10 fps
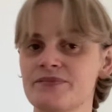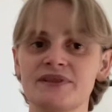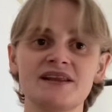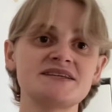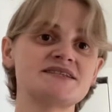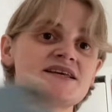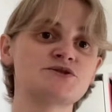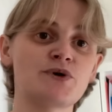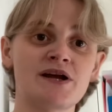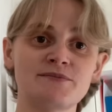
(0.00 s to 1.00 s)
This is
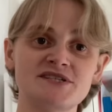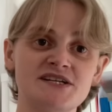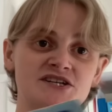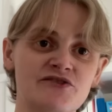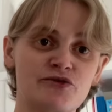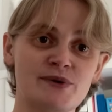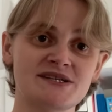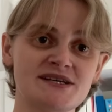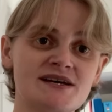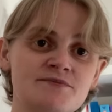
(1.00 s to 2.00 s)
one I'm stitching for my
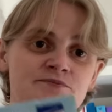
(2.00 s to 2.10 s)
son.